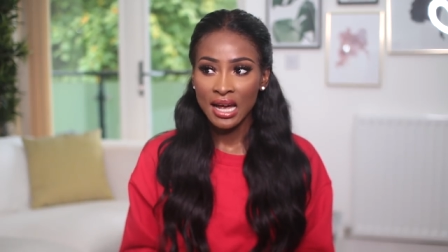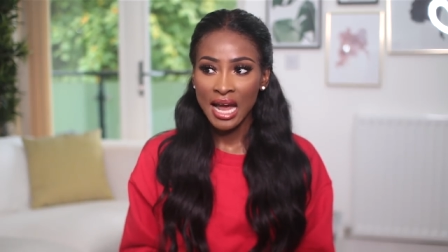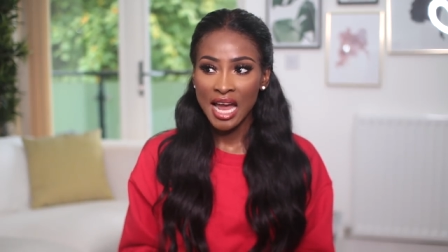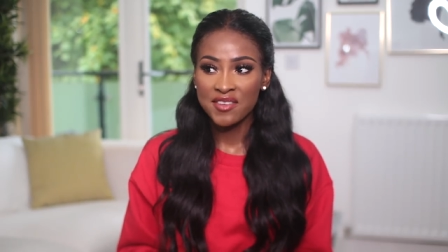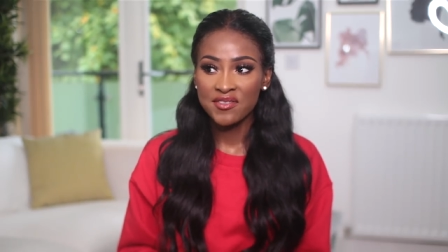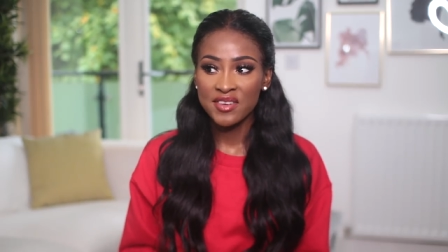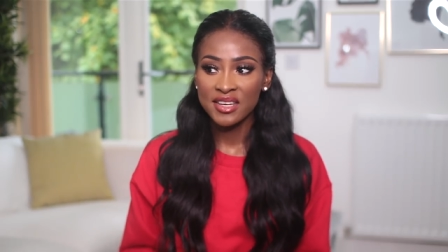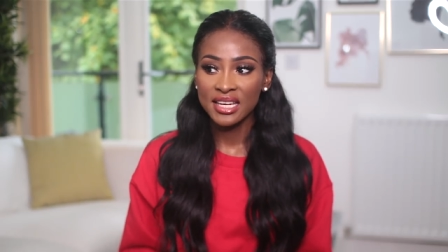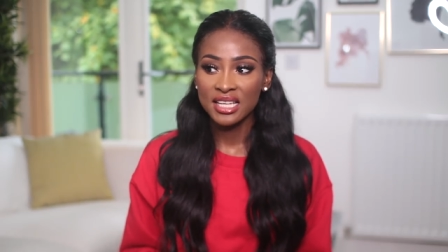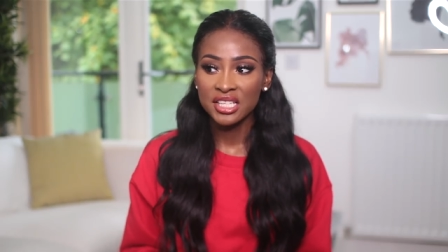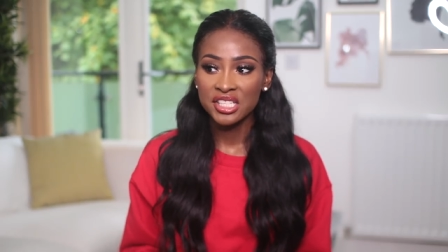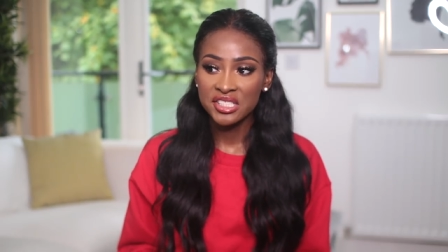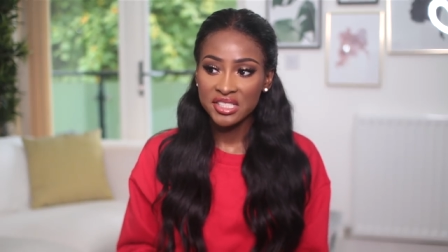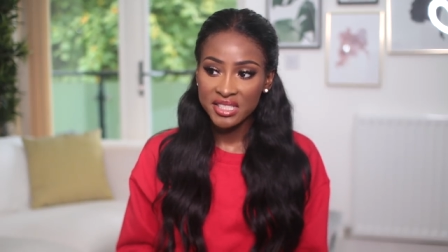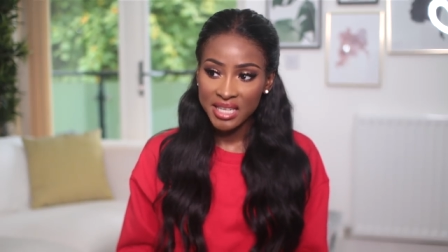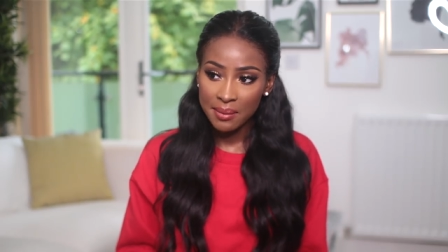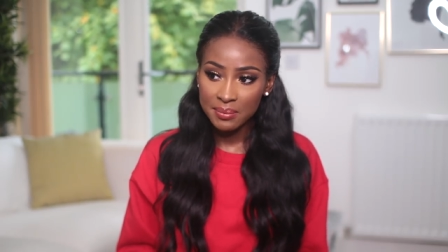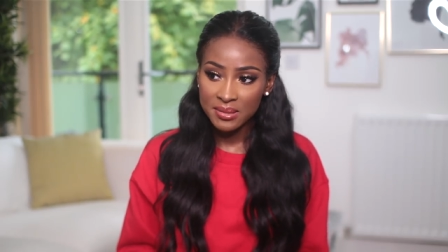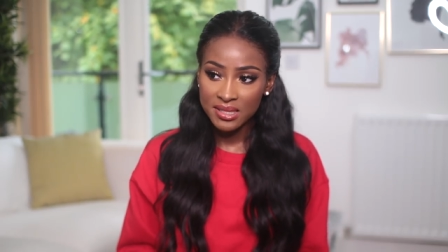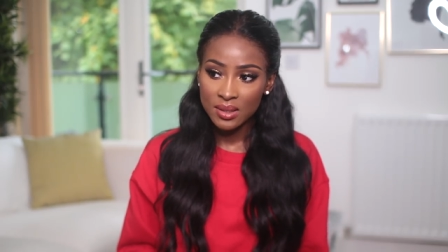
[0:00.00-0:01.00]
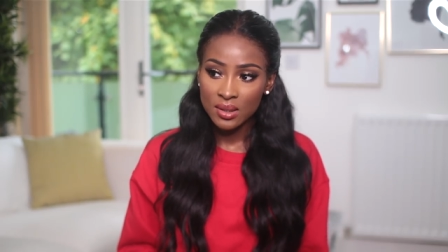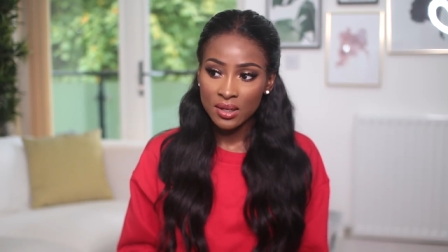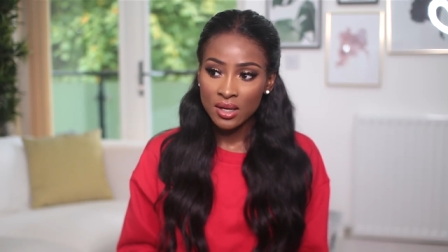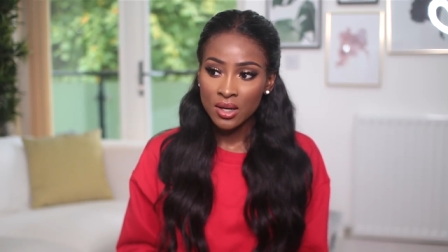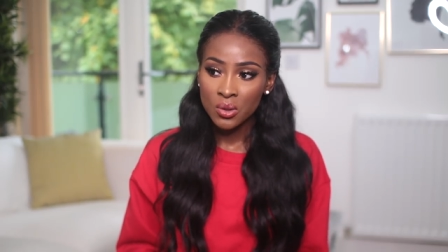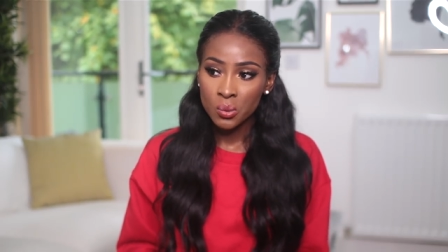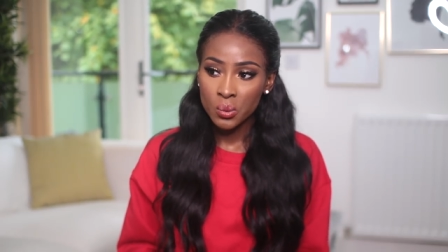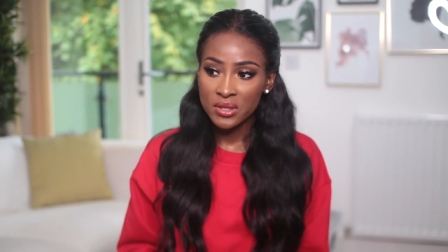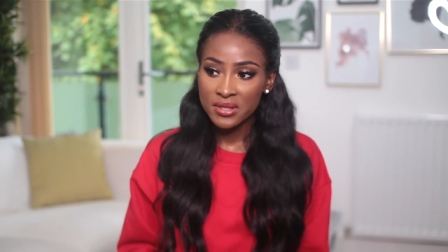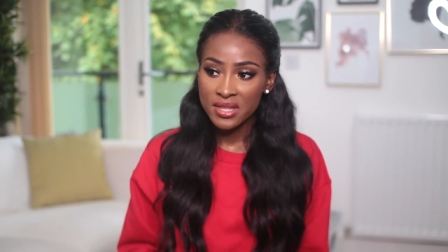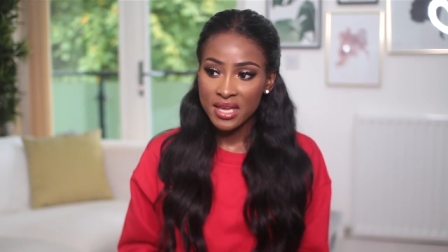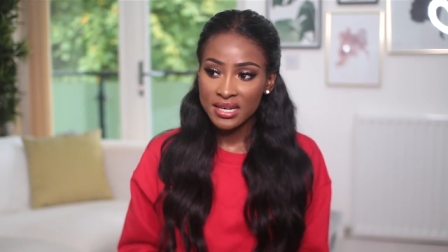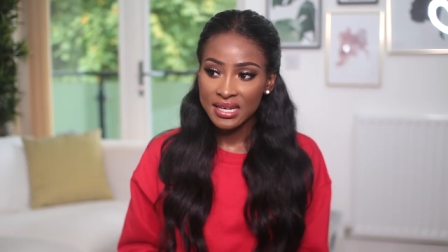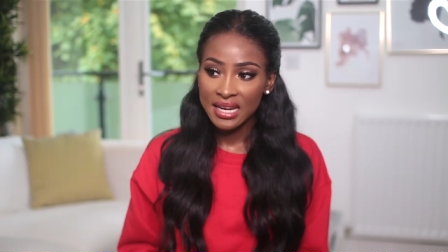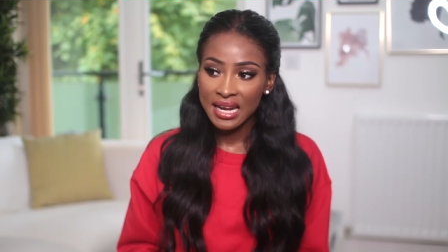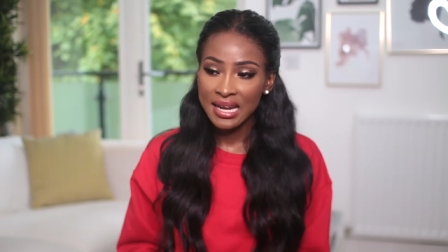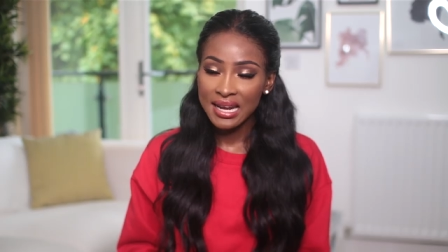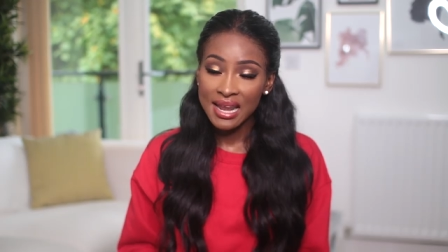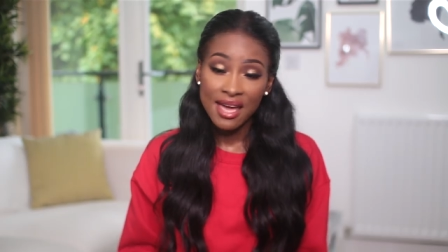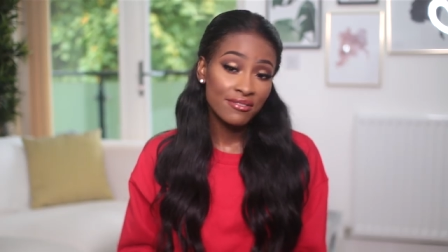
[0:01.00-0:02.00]
i think it shipped within
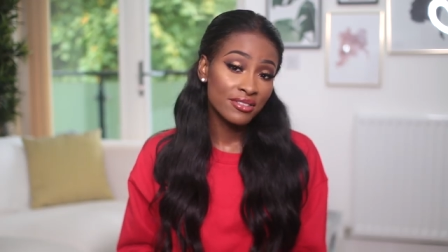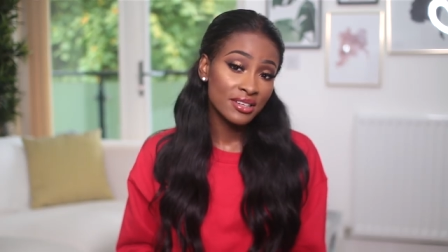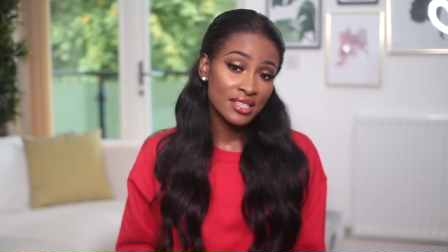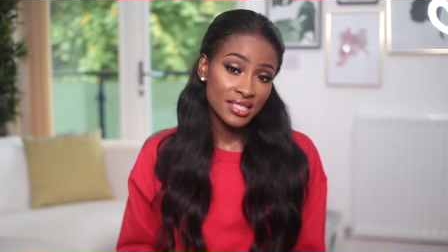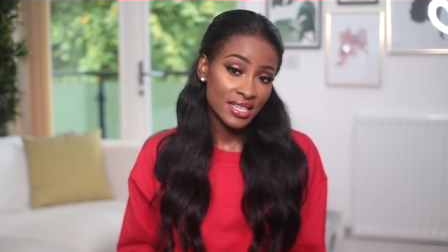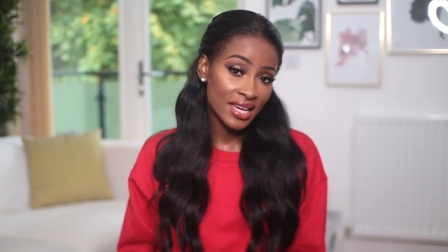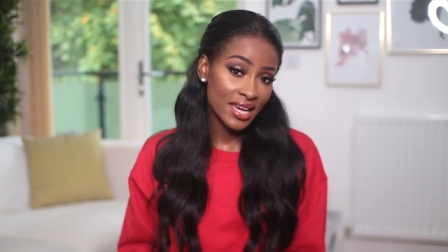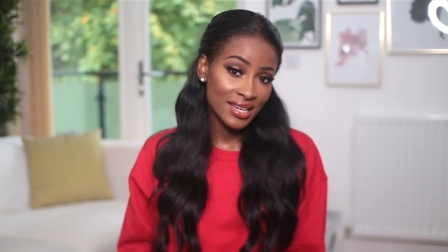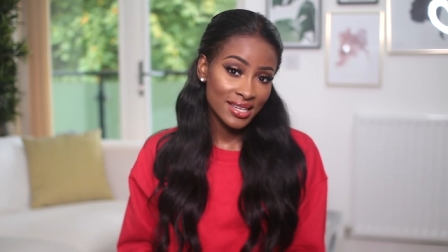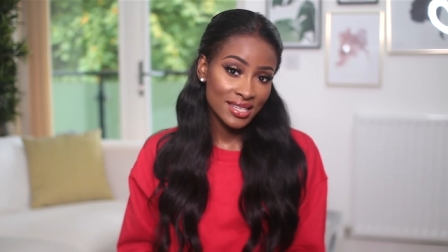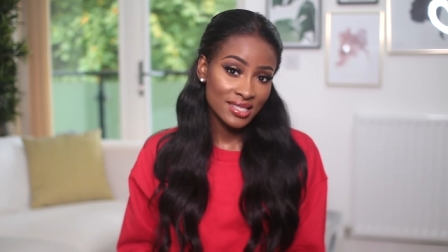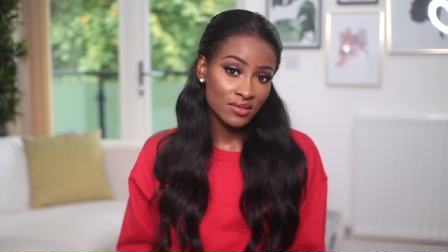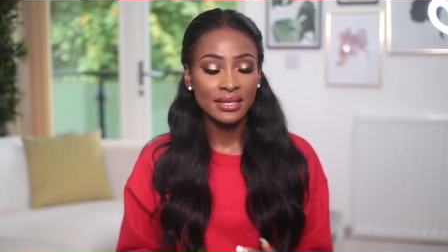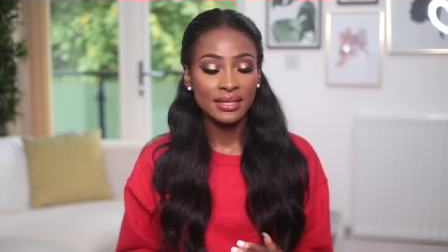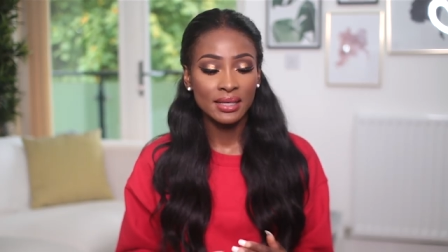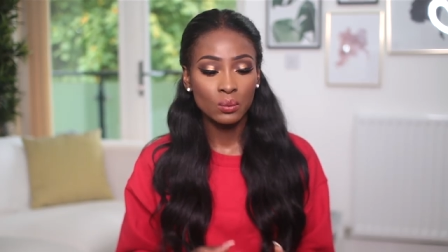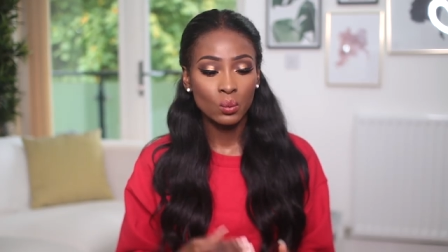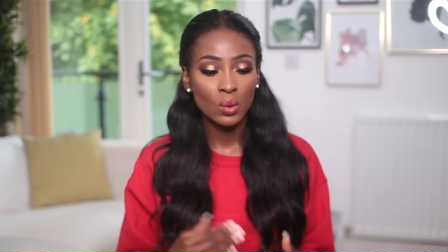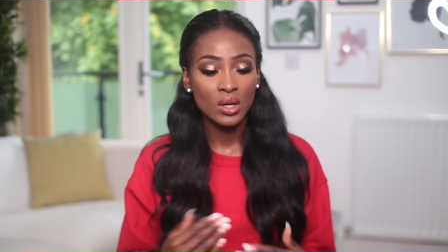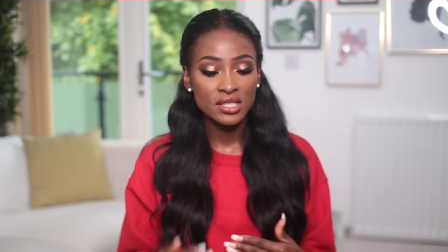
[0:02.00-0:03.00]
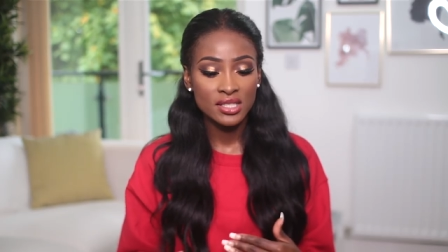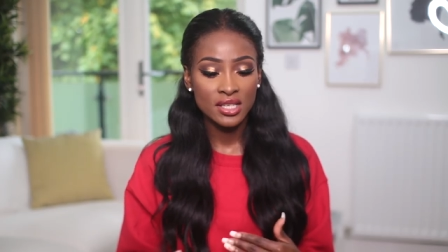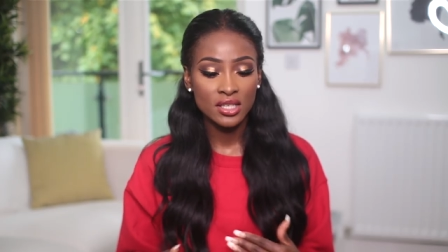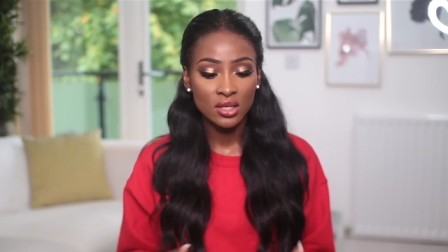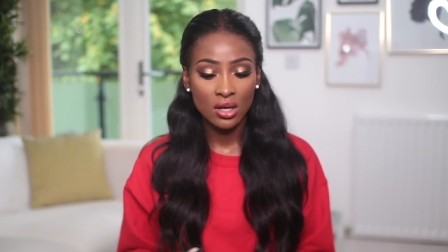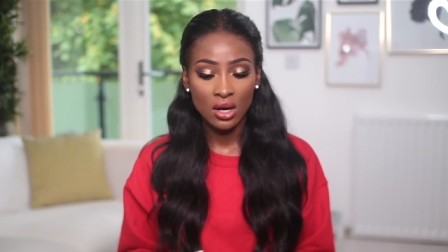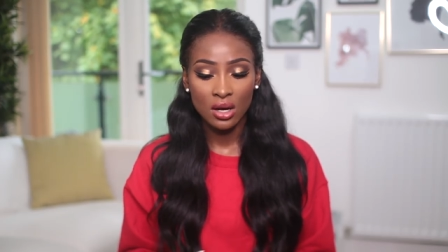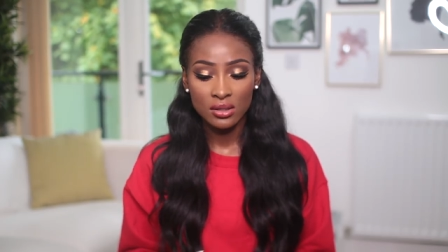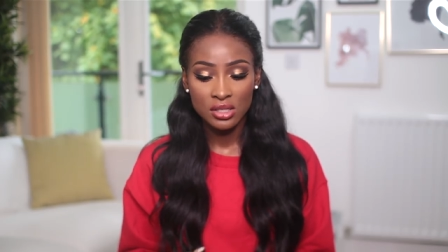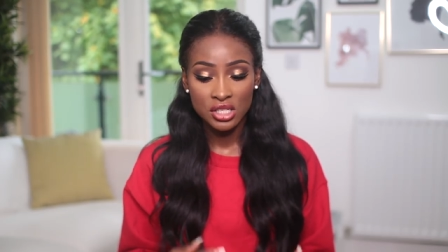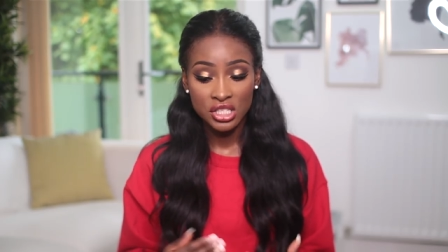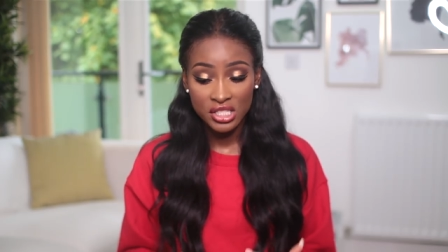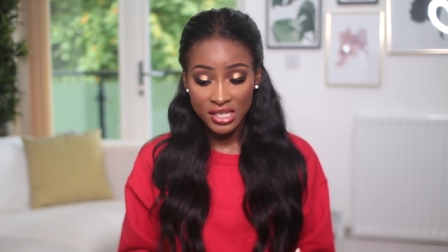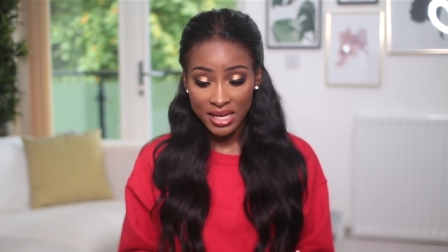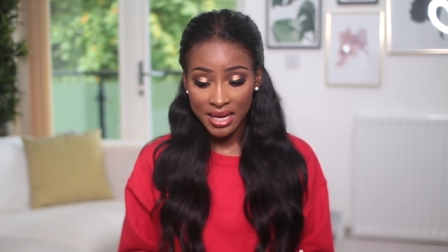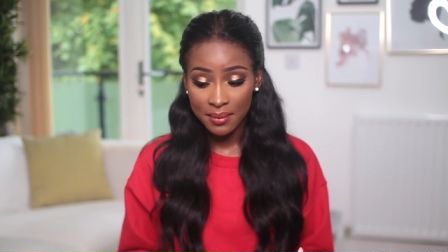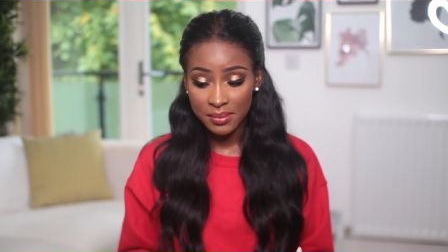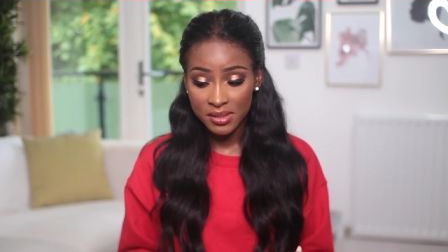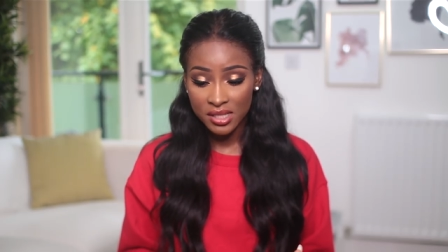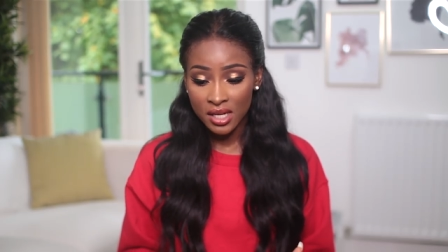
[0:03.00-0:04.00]
11 days and then once it got
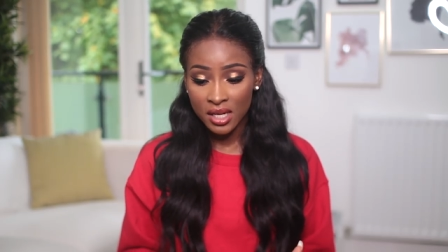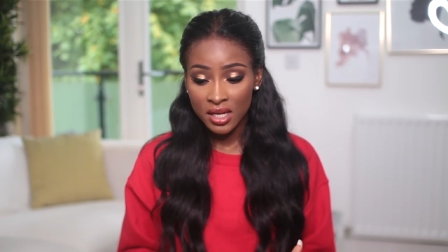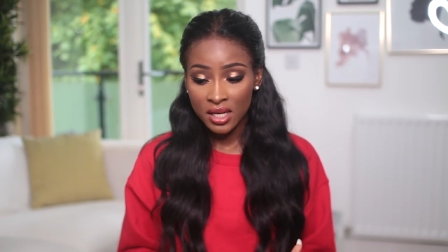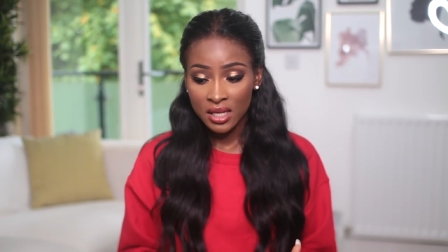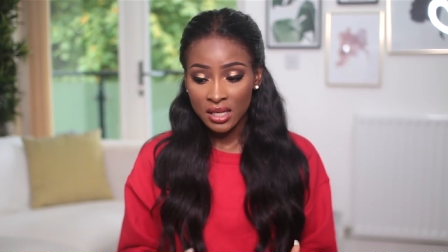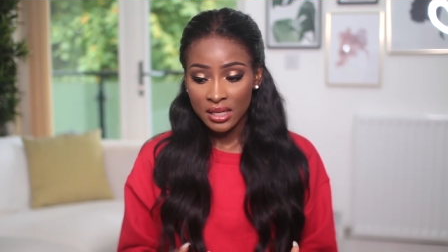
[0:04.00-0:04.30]
shipped